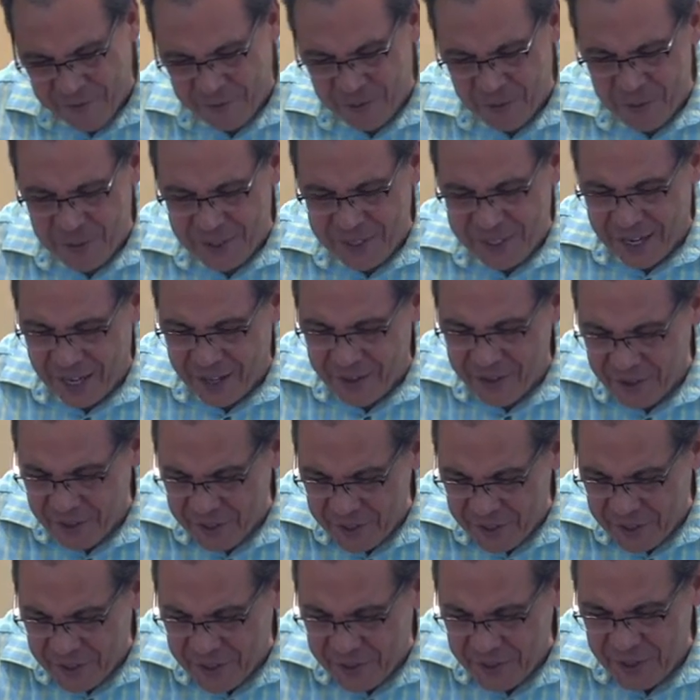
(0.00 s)
influence
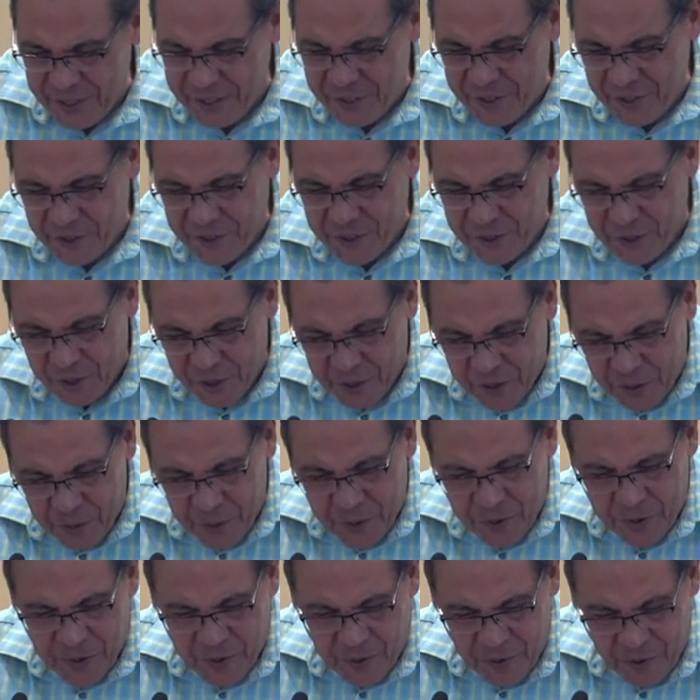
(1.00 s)
others in your circle
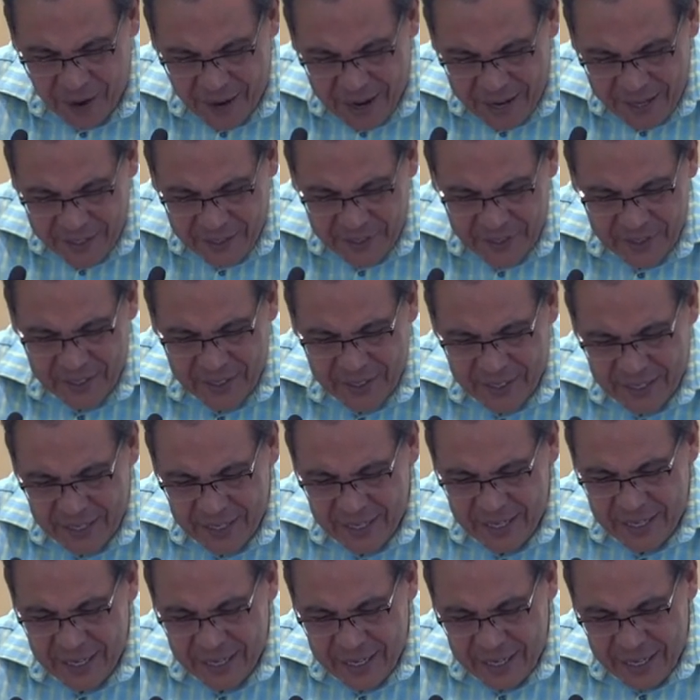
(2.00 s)
with Christ,
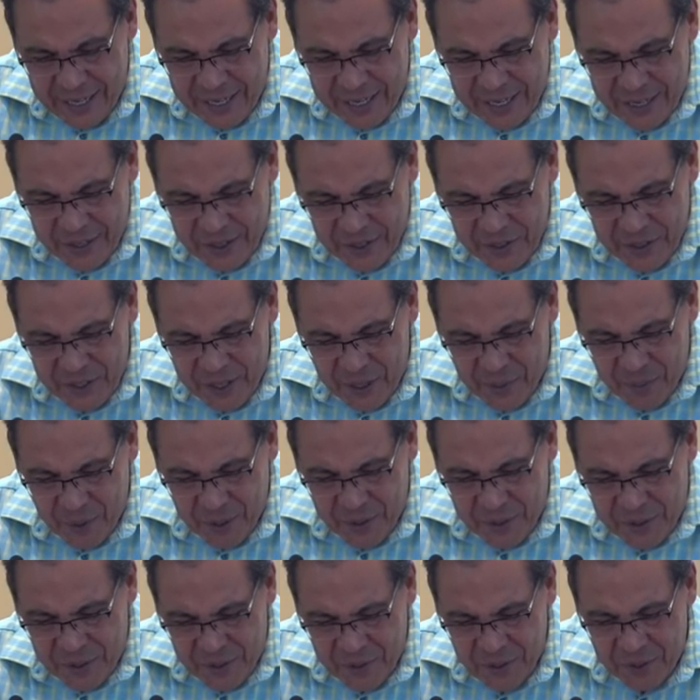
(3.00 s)
here's
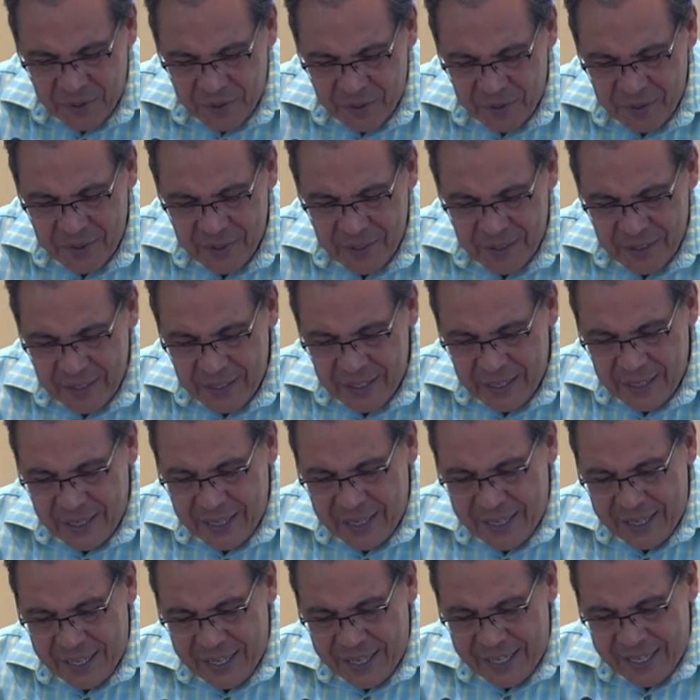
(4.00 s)
number two.
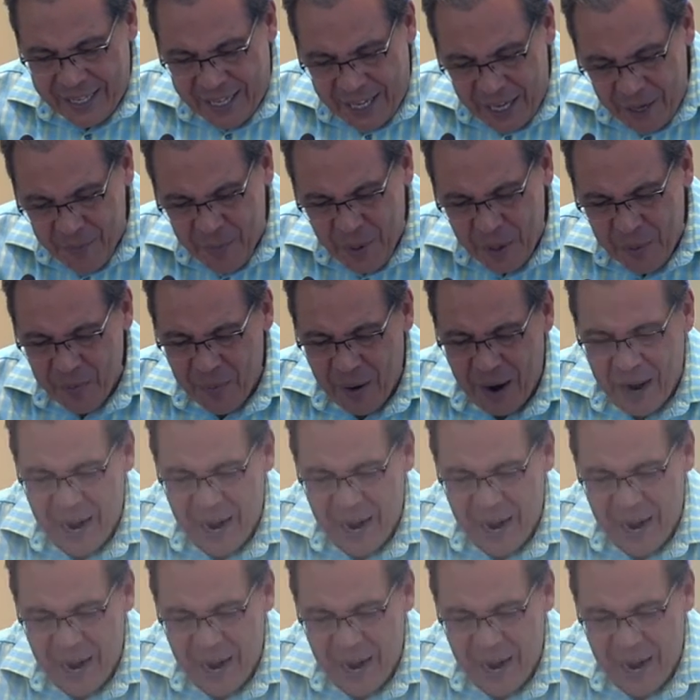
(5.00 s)
Keep in